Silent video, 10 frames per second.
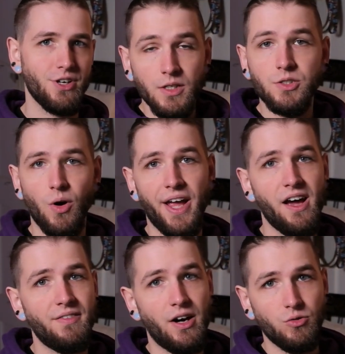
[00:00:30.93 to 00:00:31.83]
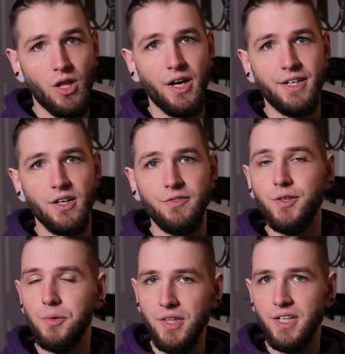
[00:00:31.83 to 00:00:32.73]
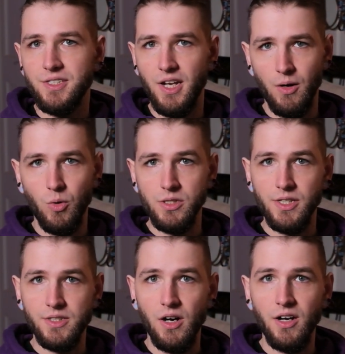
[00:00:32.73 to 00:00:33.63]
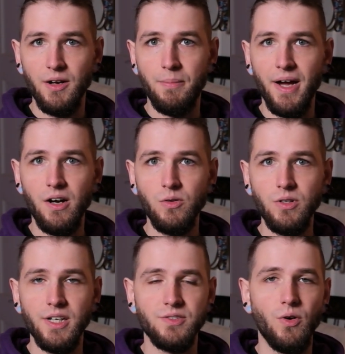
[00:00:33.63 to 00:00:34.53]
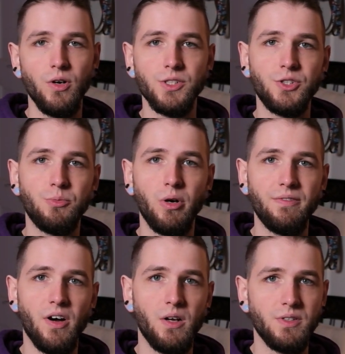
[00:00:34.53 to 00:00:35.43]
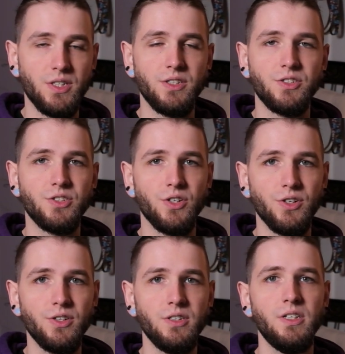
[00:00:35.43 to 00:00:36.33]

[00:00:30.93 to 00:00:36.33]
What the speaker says: So I have outlined a few things that I want to talk about as far as 2.5 is concerned,